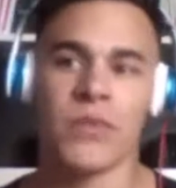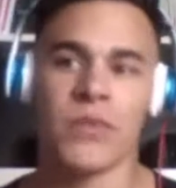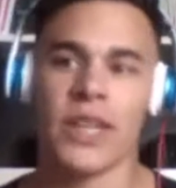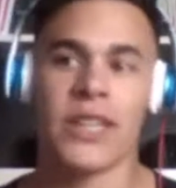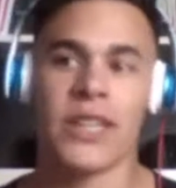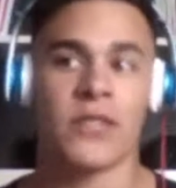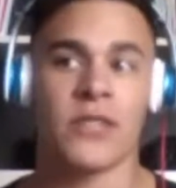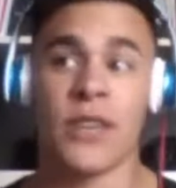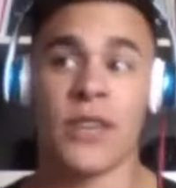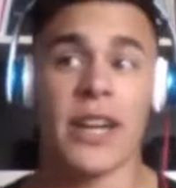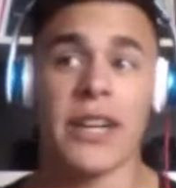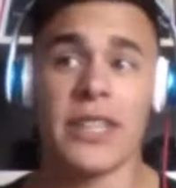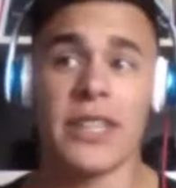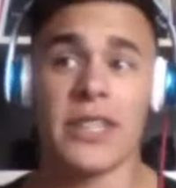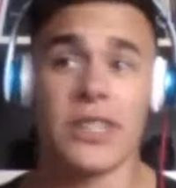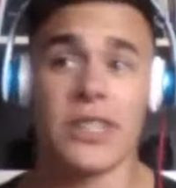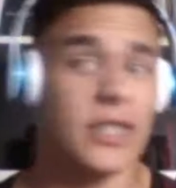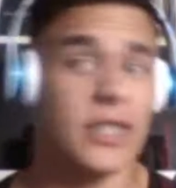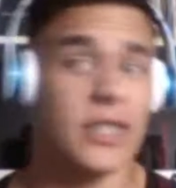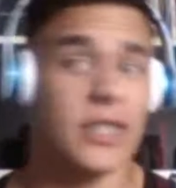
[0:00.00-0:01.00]
It's very
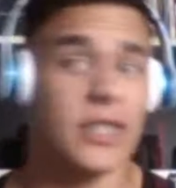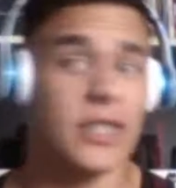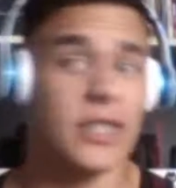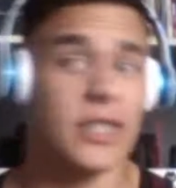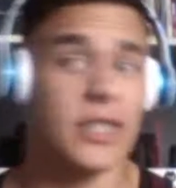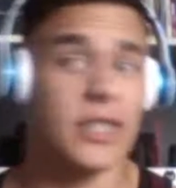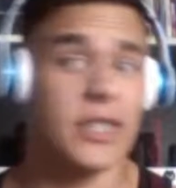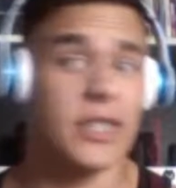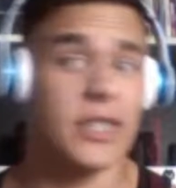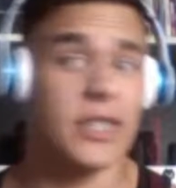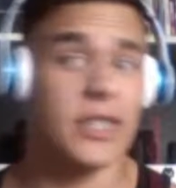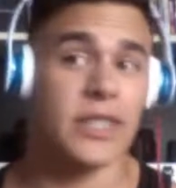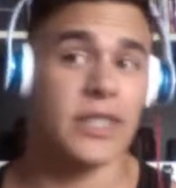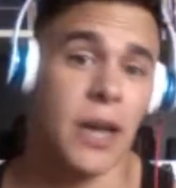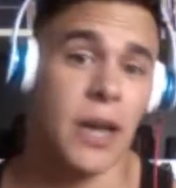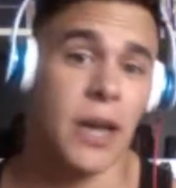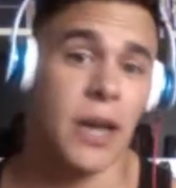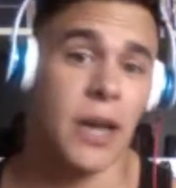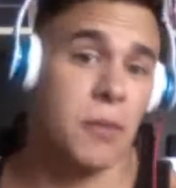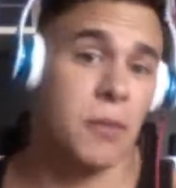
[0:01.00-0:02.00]
easy to take a film and
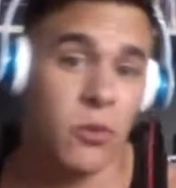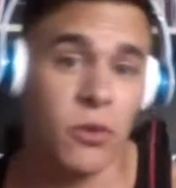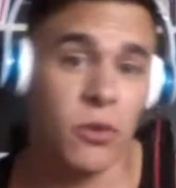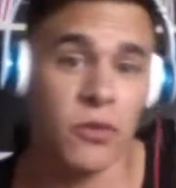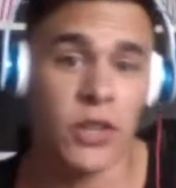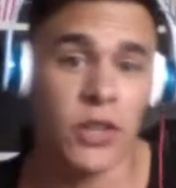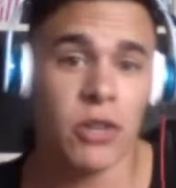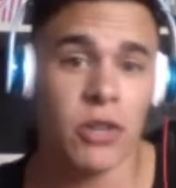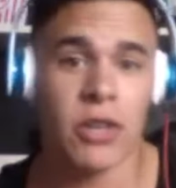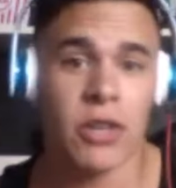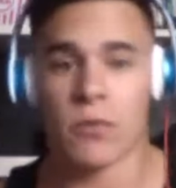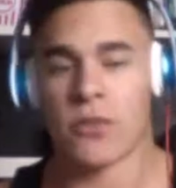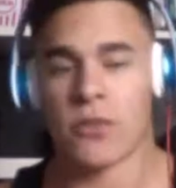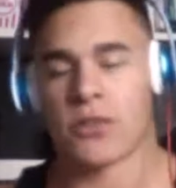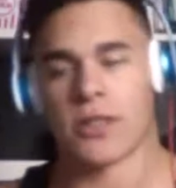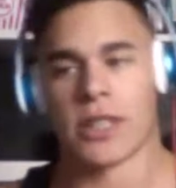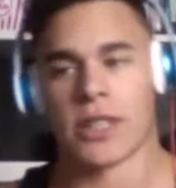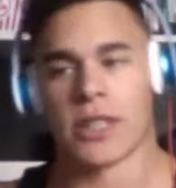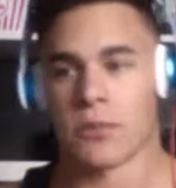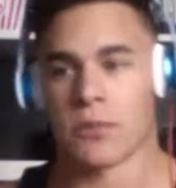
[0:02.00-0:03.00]
adapt it into a video game. We've
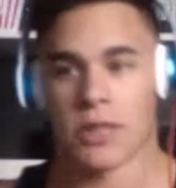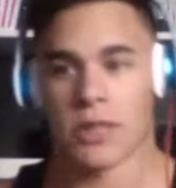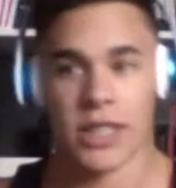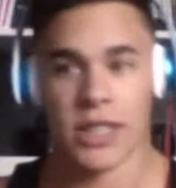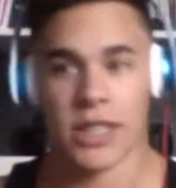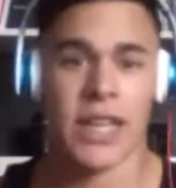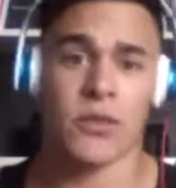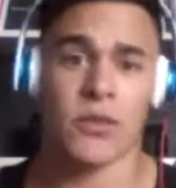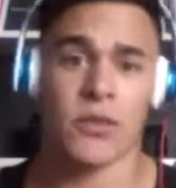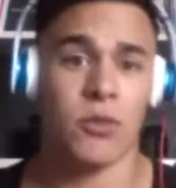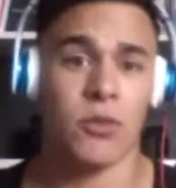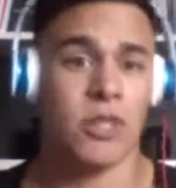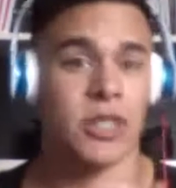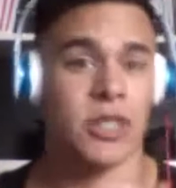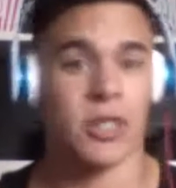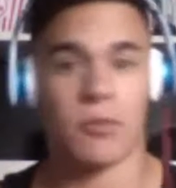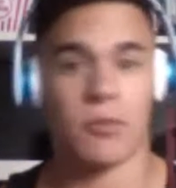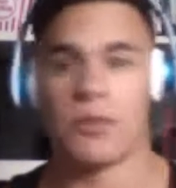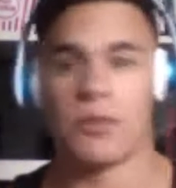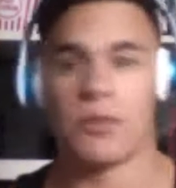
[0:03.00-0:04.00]
seen some successful ones,
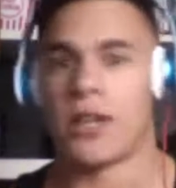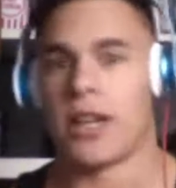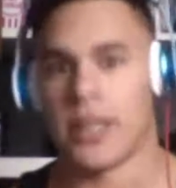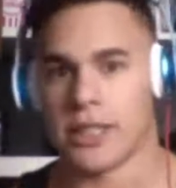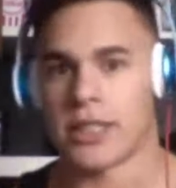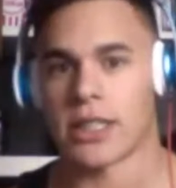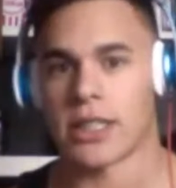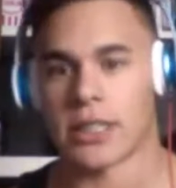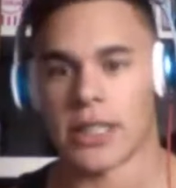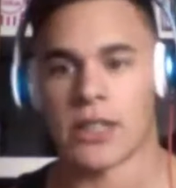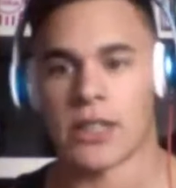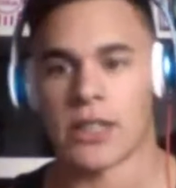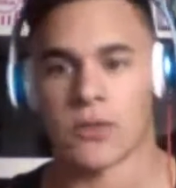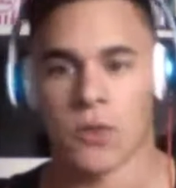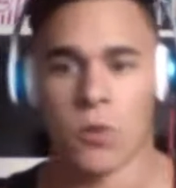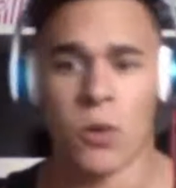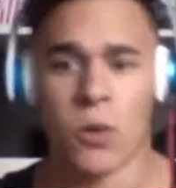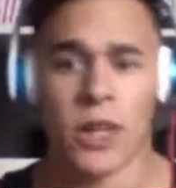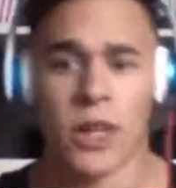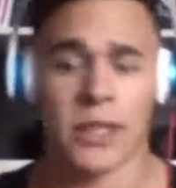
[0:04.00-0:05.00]
some
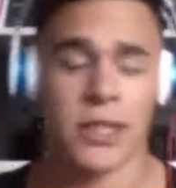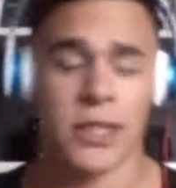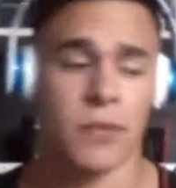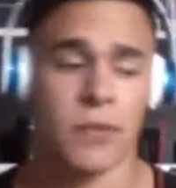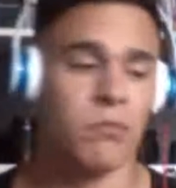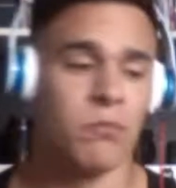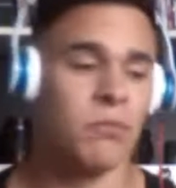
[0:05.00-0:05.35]
unsuccessful ones.